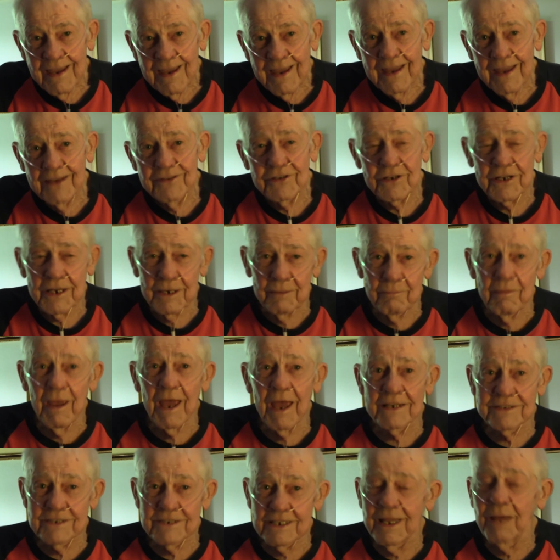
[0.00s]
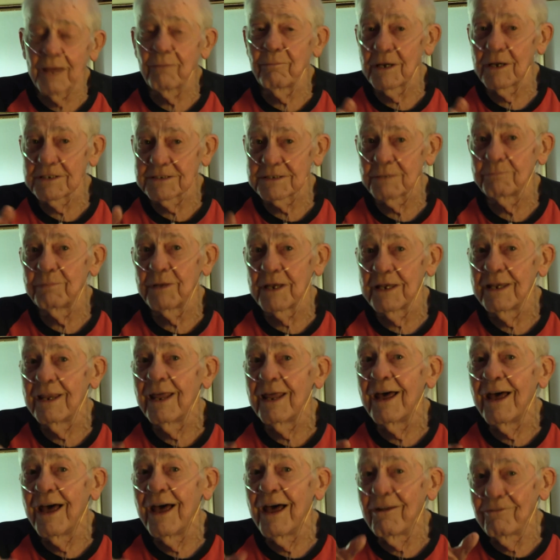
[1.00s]
And you can imagine that must have been
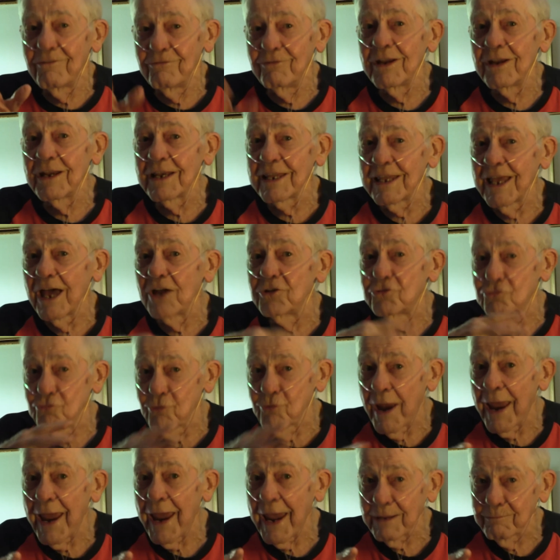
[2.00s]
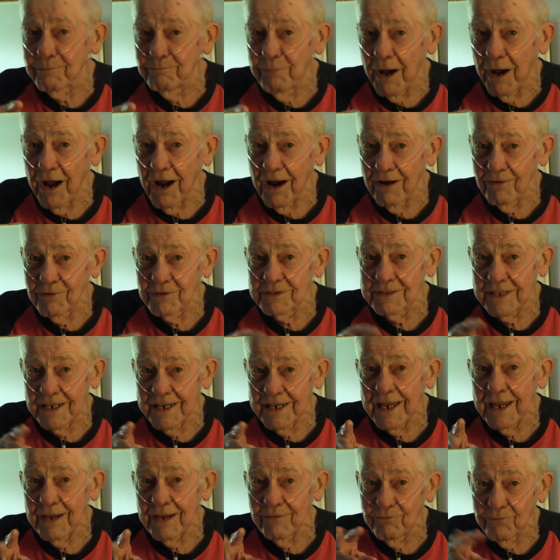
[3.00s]
really a drag bar with the
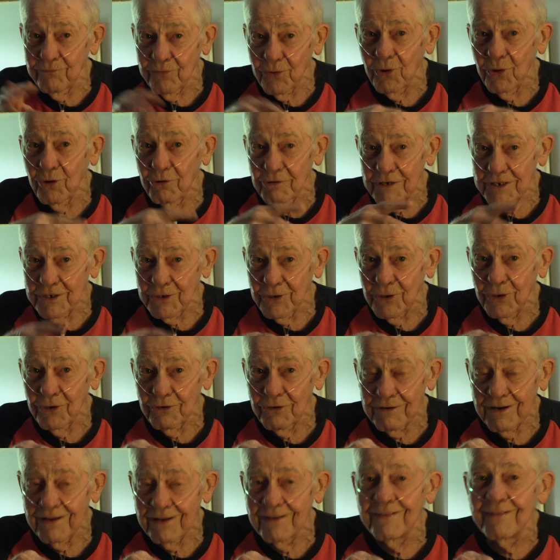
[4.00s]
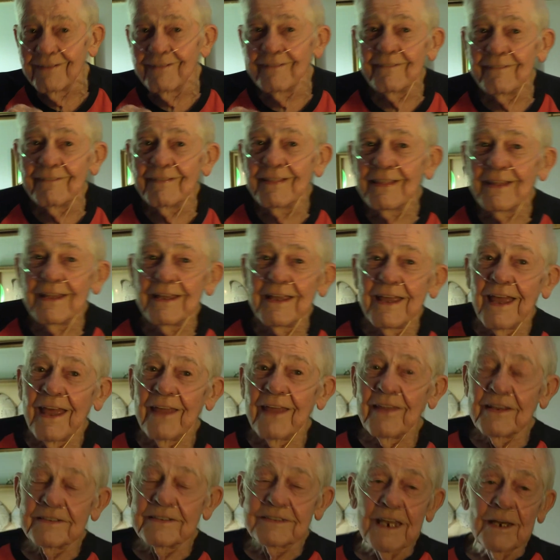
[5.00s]
name Floradora.
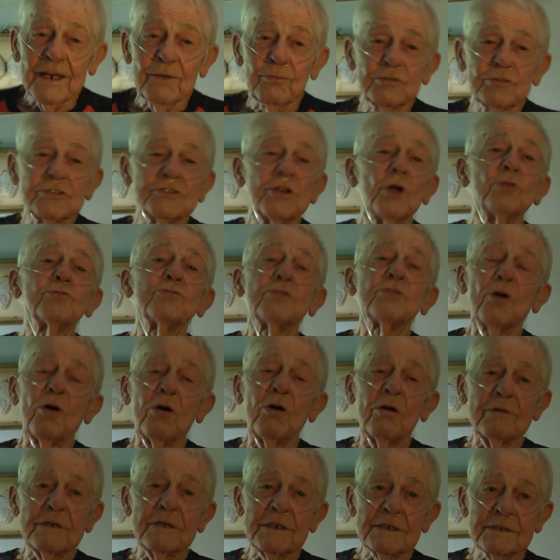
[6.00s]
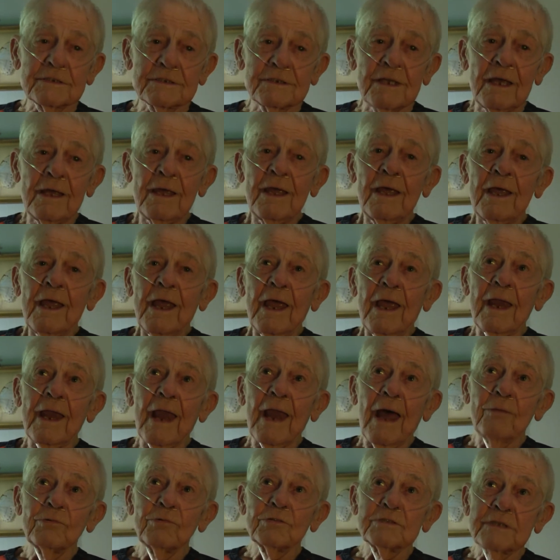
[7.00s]
And they said it was notorious. And
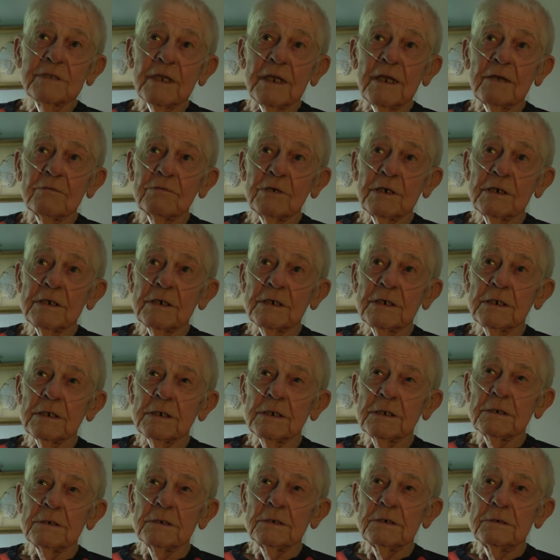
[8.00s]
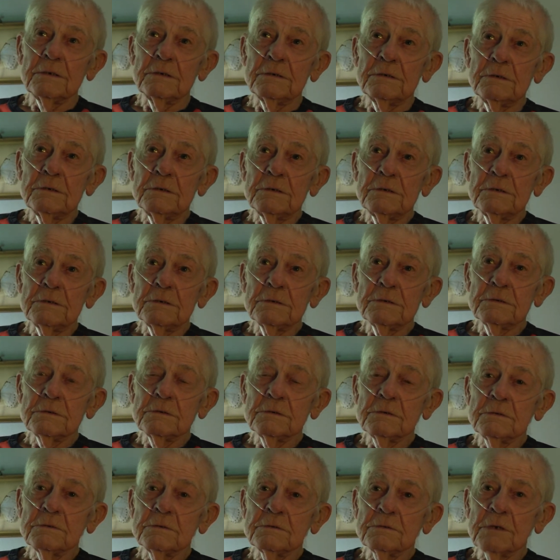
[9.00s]
I was there in, uh,
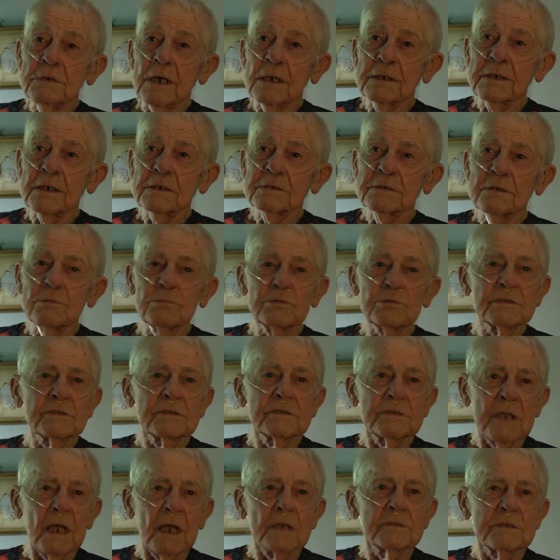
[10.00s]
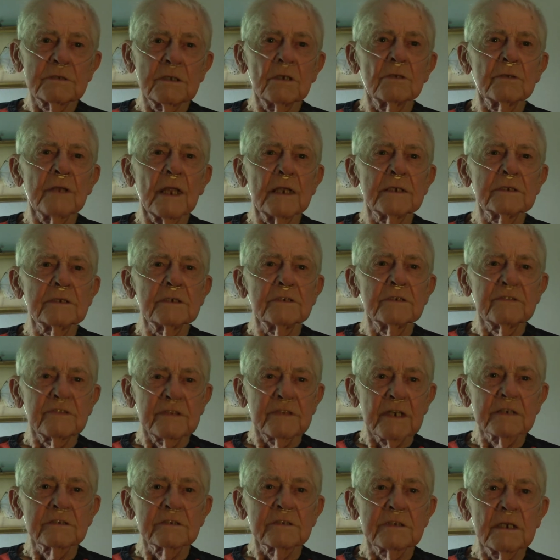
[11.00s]
I guess it was still nineteen
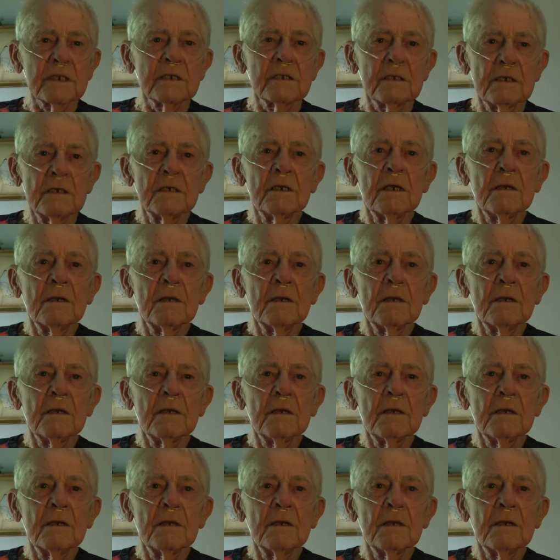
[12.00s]
sixty.